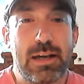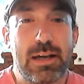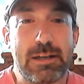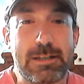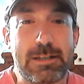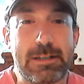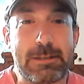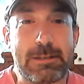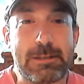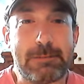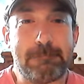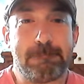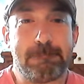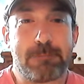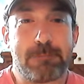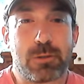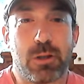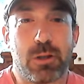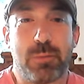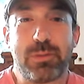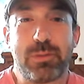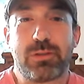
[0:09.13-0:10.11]
Um,
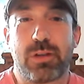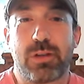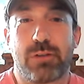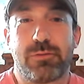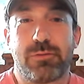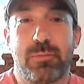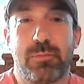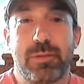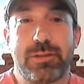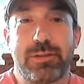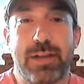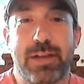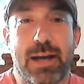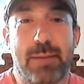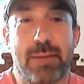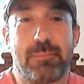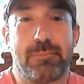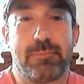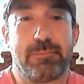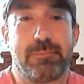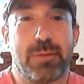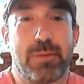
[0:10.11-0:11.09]
so let me start from the top.
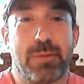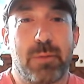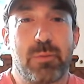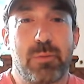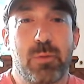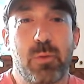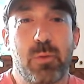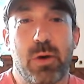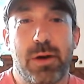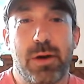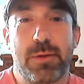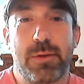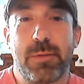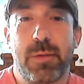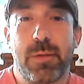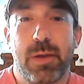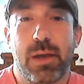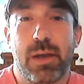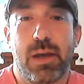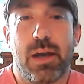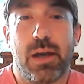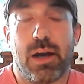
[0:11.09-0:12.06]
Number one,
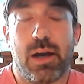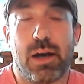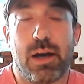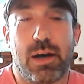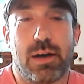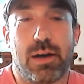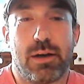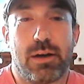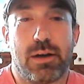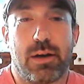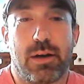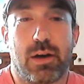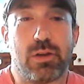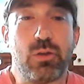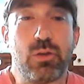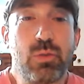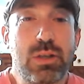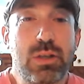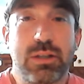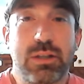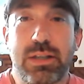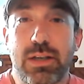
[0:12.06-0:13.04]
uh, our
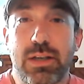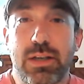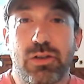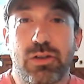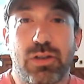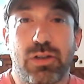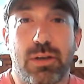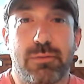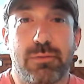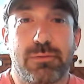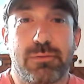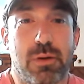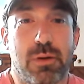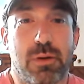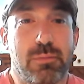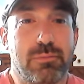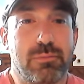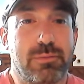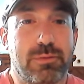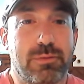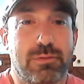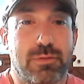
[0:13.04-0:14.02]
union leadership
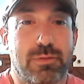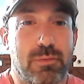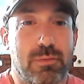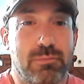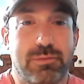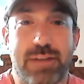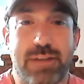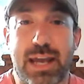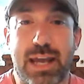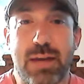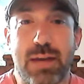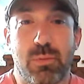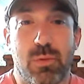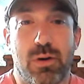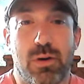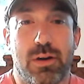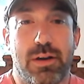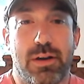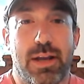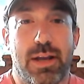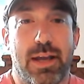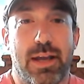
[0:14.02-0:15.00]
from from day
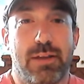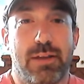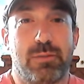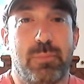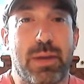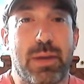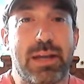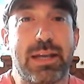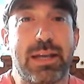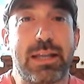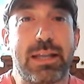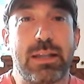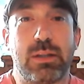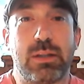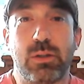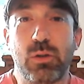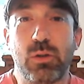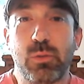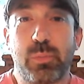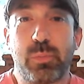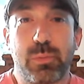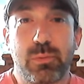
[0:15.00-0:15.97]
one has been in the
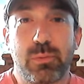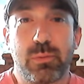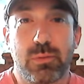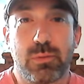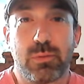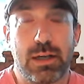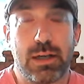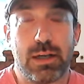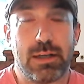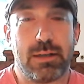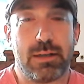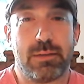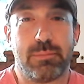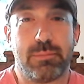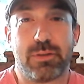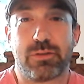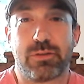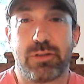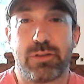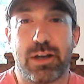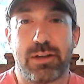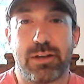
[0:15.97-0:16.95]
loop. Um, uh,
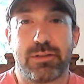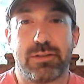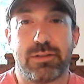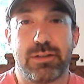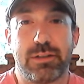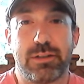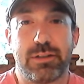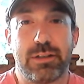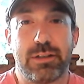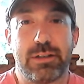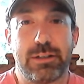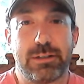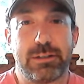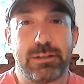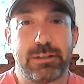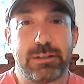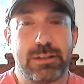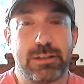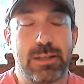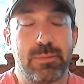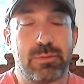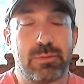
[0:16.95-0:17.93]
Mr. Edison
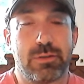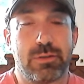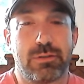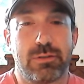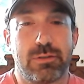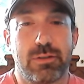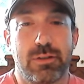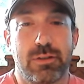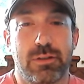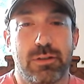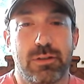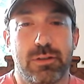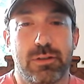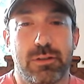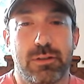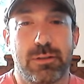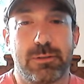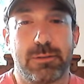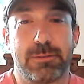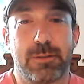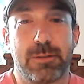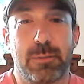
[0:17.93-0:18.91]
keeps us
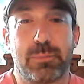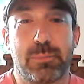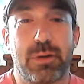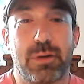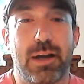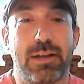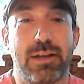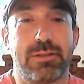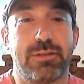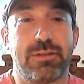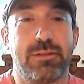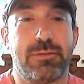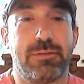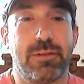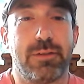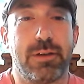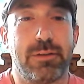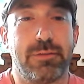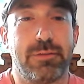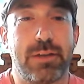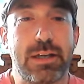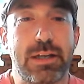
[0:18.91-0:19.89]
uh, apprised of,
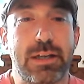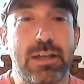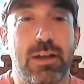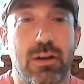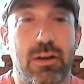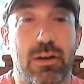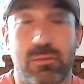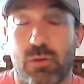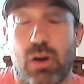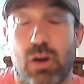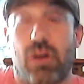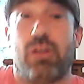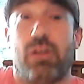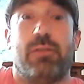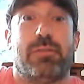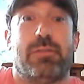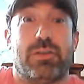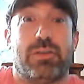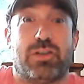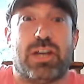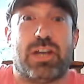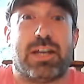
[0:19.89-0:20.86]
of any of all of
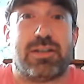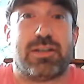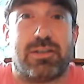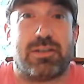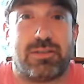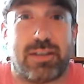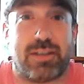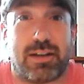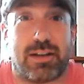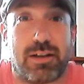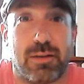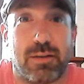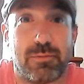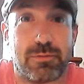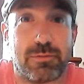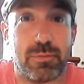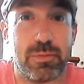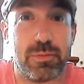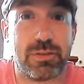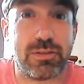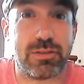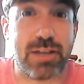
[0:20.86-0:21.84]
the changes that come
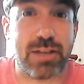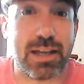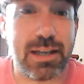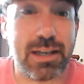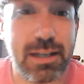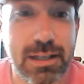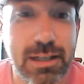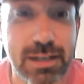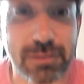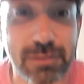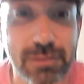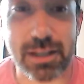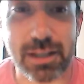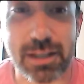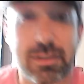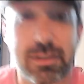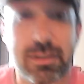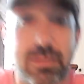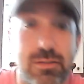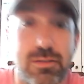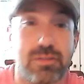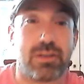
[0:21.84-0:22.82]
from the state, given that
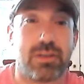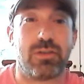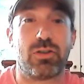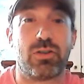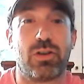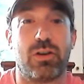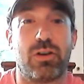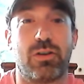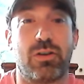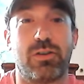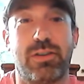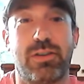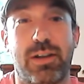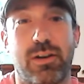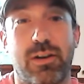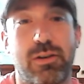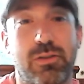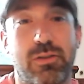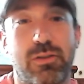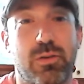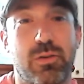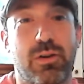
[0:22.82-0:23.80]
this is uncharted
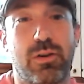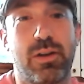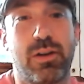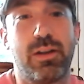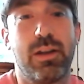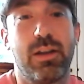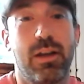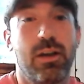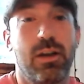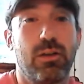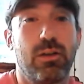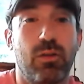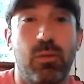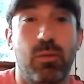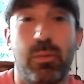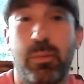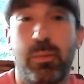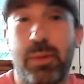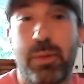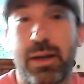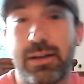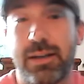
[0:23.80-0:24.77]
territory,
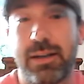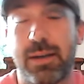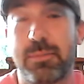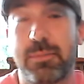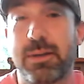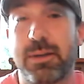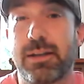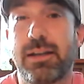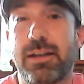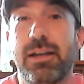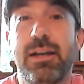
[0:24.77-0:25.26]
global pandemic.